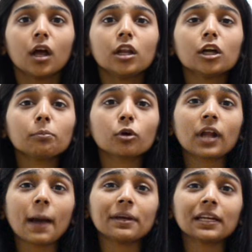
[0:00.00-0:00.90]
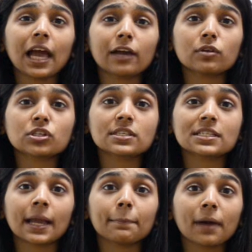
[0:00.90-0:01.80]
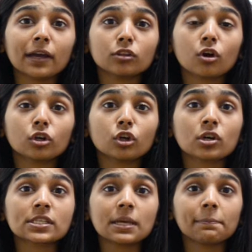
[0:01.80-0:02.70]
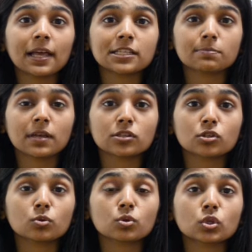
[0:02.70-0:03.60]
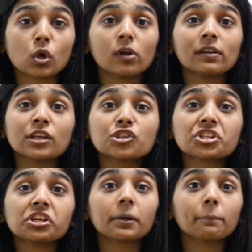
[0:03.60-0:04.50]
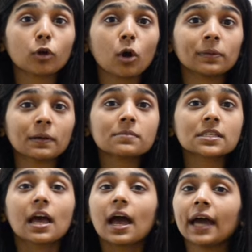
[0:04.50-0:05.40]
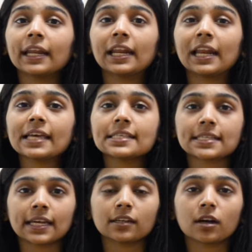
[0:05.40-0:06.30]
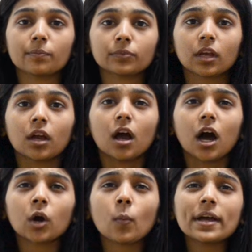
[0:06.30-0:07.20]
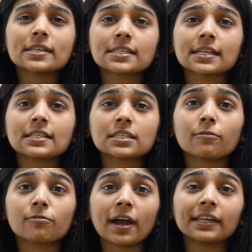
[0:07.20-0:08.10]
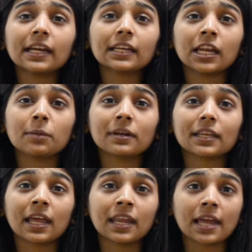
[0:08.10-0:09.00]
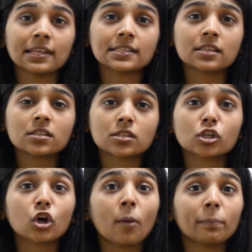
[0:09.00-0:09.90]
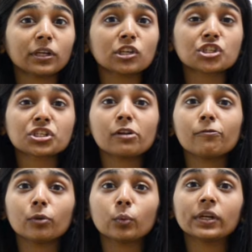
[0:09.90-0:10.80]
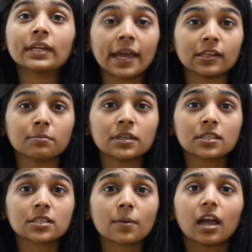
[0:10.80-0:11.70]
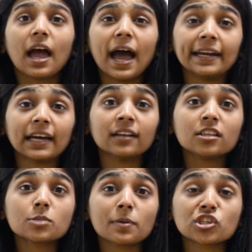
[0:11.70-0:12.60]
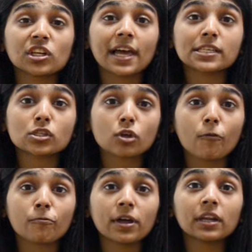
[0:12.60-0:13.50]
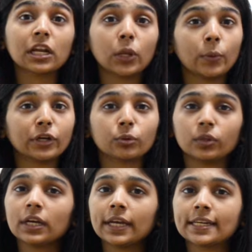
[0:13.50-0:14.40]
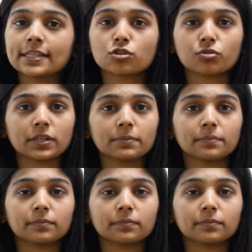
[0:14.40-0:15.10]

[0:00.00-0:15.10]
Learn programming languages like Python or C++ to solve engineering problems and analyze data. Acquire skills in finite element analysis, computational fluid dynamics, and other specialized software relevant to the industry.